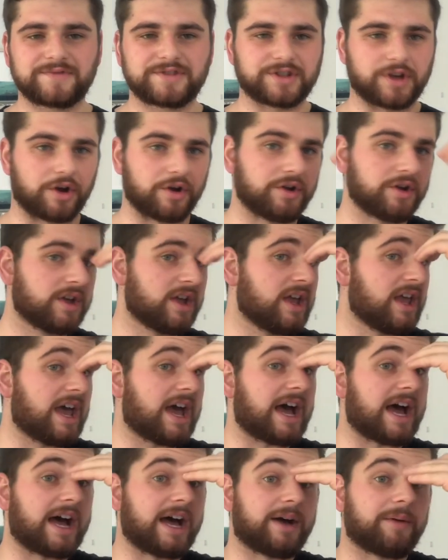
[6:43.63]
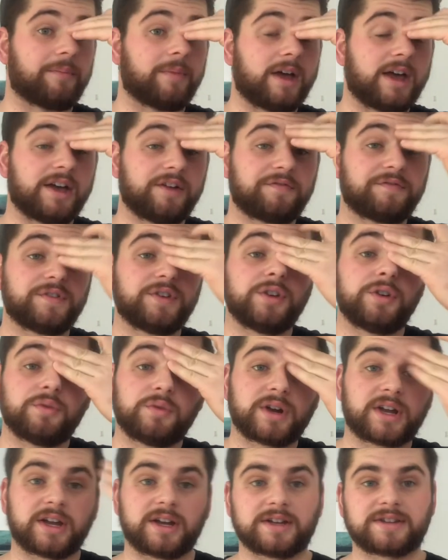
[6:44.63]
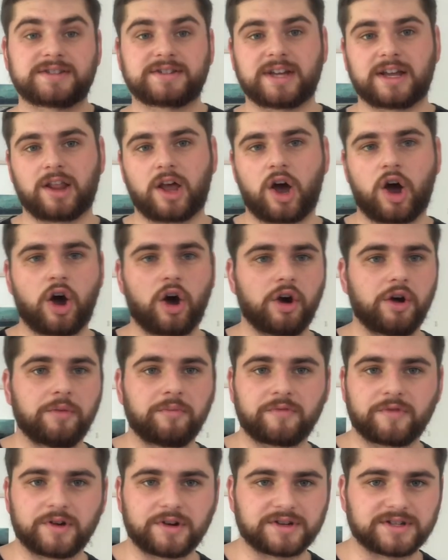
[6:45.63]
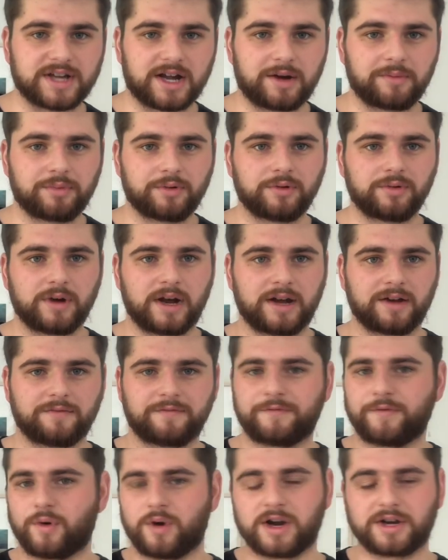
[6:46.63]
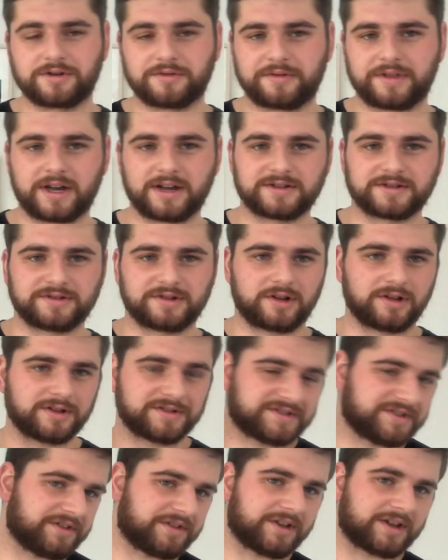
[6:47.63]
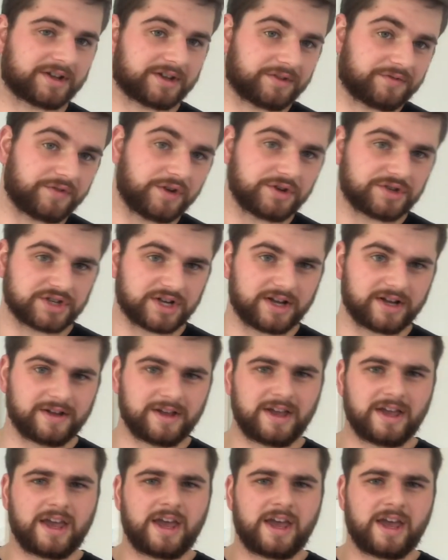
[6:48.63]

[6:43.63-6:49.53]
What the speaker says: So if you were going to sell a home, for example, at $400,000, you think in the future,